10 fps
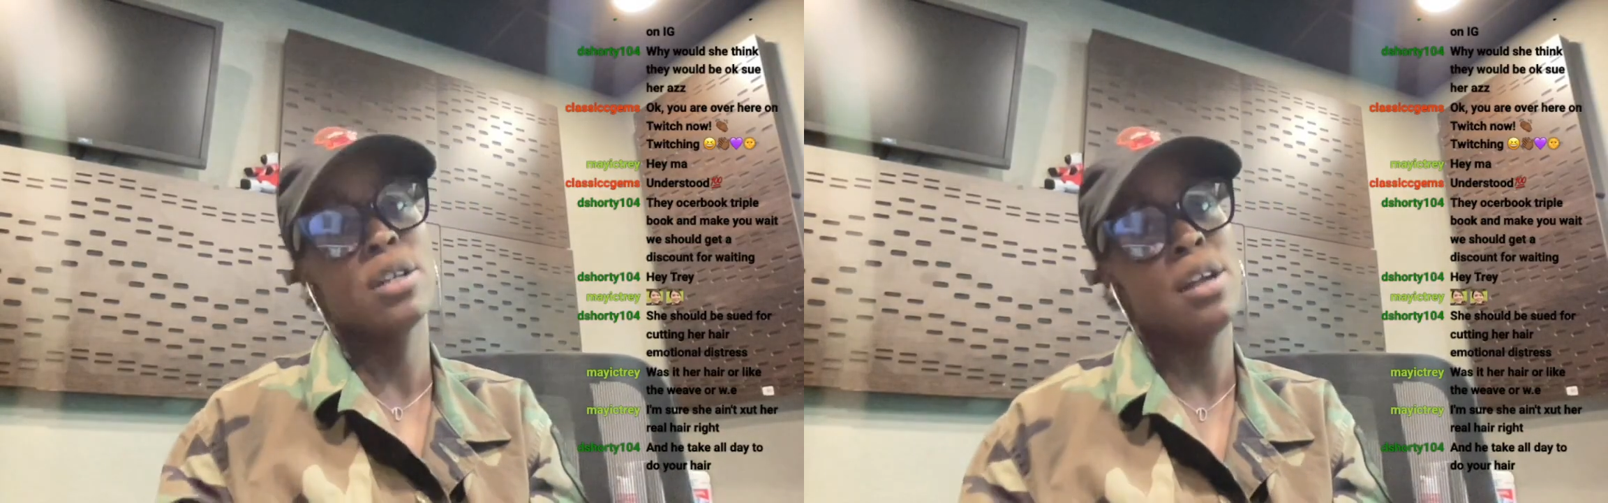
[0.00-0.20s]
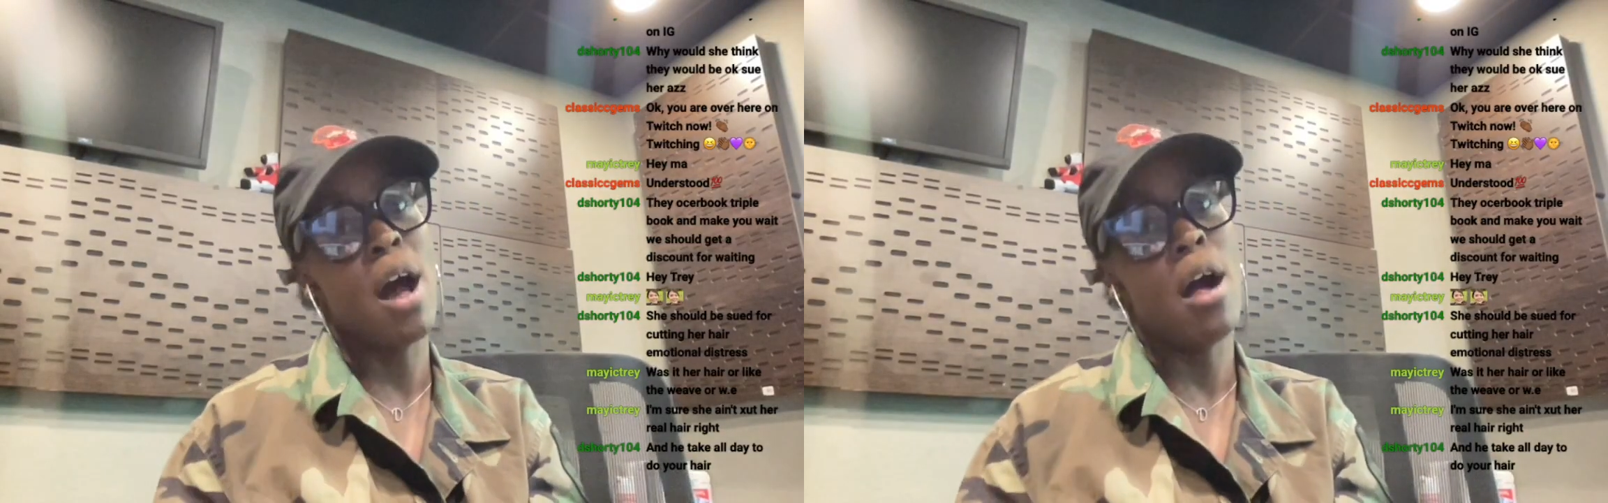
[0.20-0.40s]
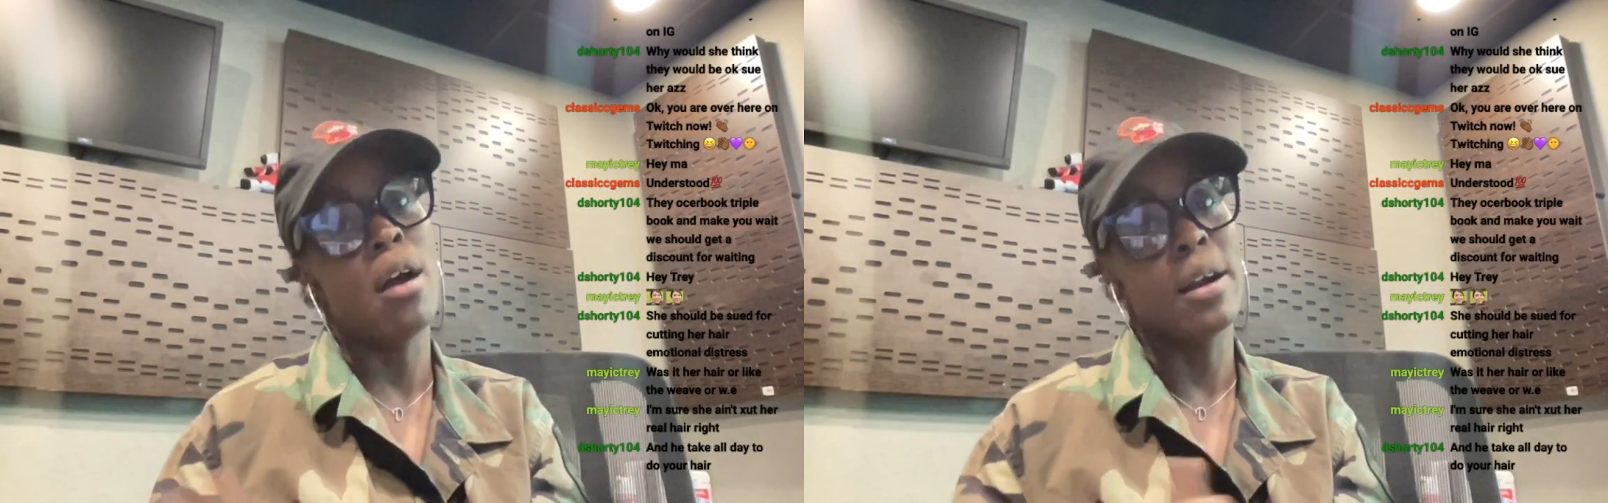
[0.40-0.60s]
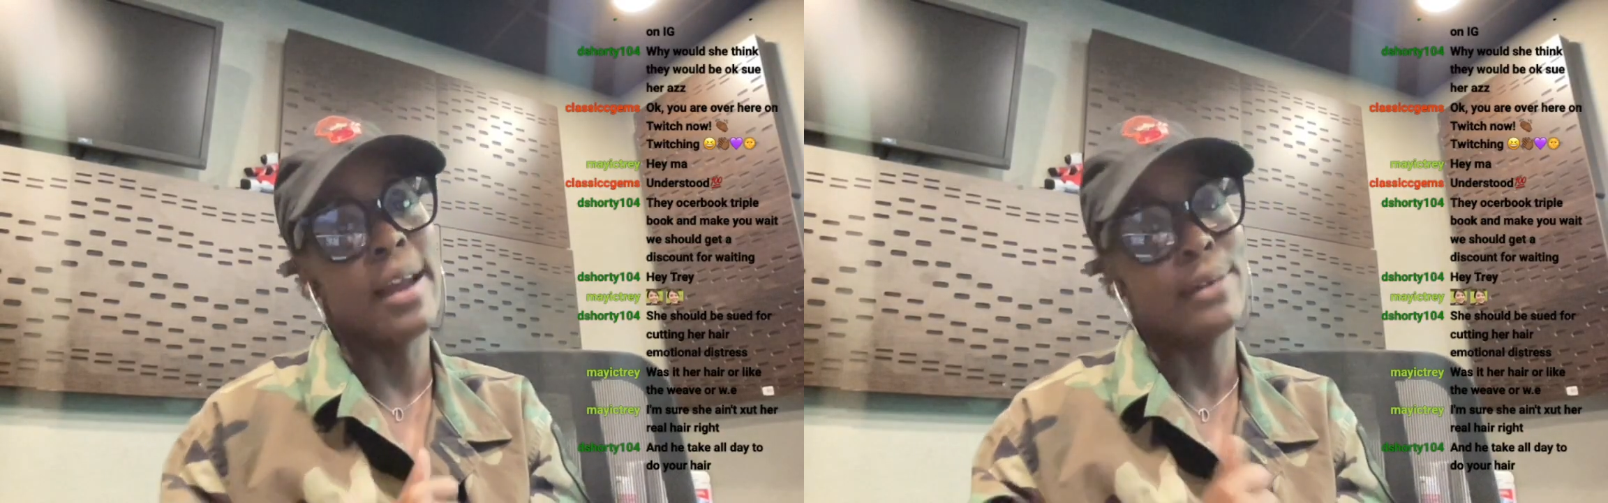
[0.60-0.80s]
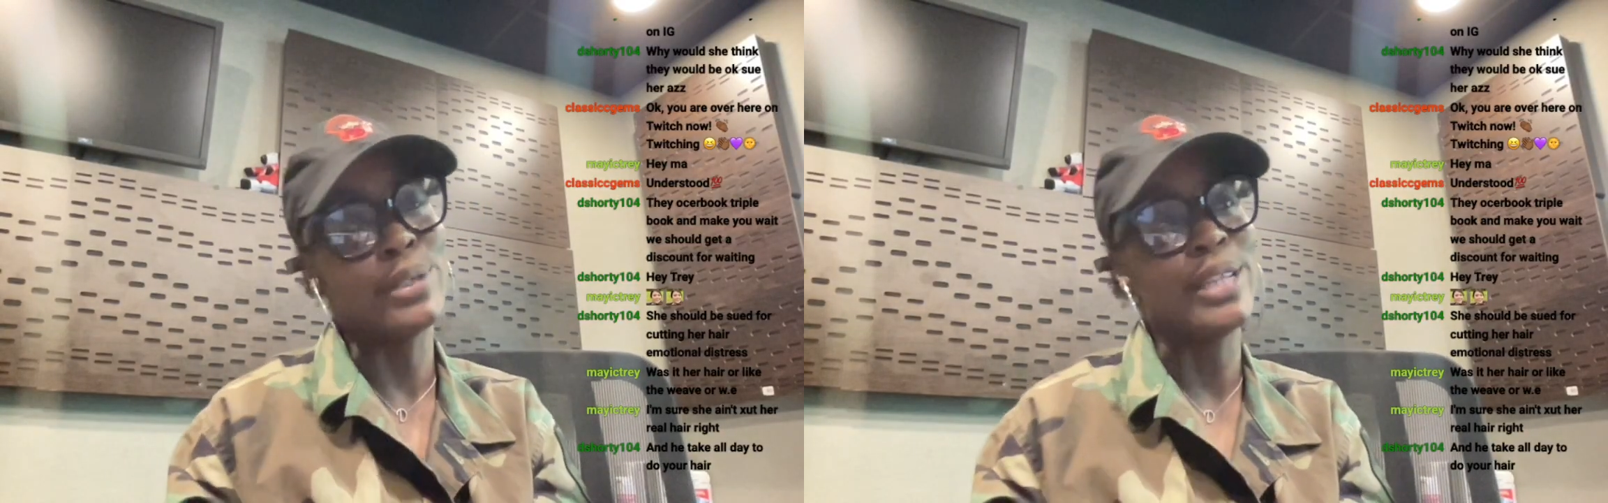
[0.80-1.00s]
so y'all are going
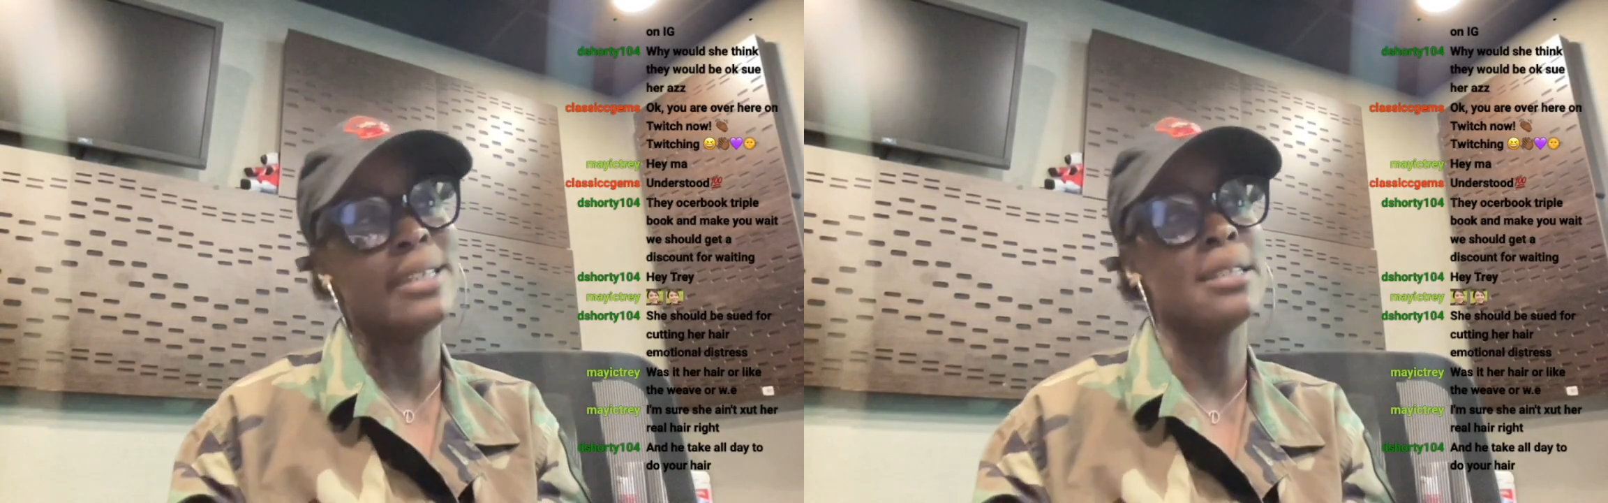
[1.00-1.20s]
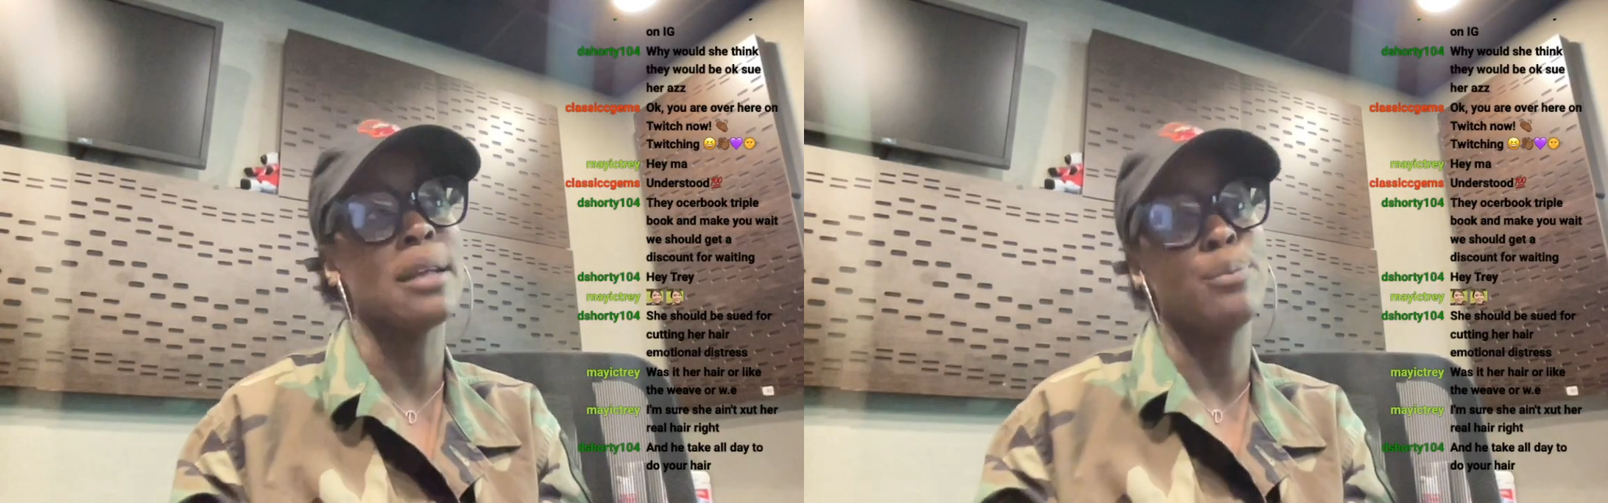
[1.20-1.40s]
to have to take this